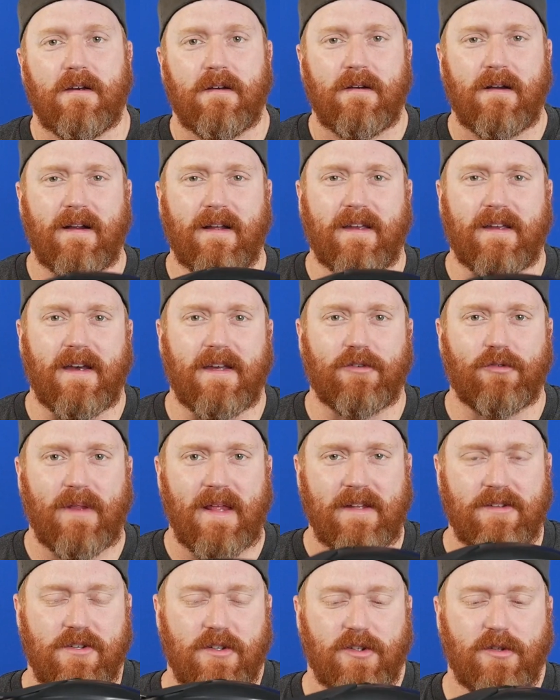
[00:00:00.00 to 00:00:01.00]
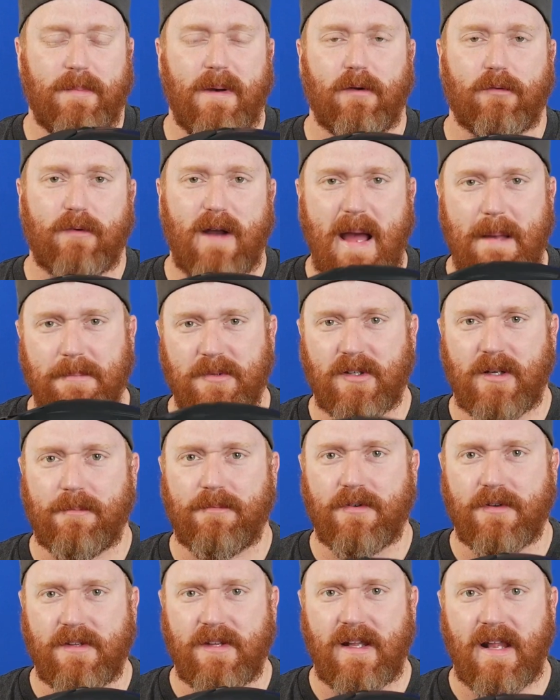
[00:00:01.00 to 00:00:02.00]
All right, guys, well, that just about wraps it up
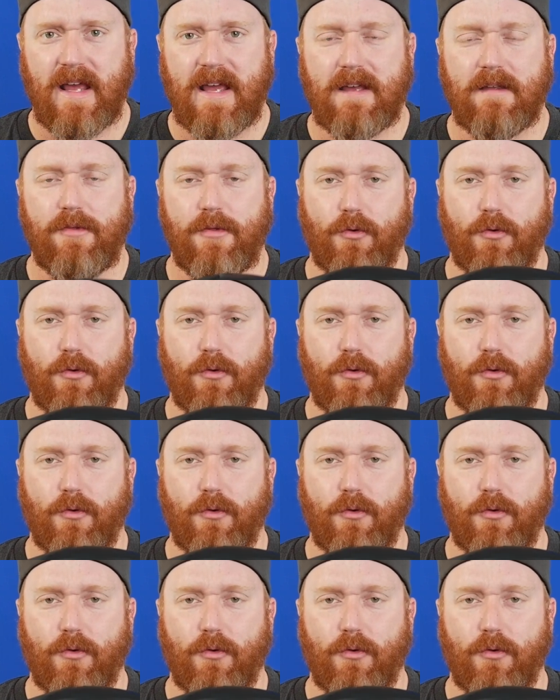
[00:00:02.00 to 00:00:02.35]
for today.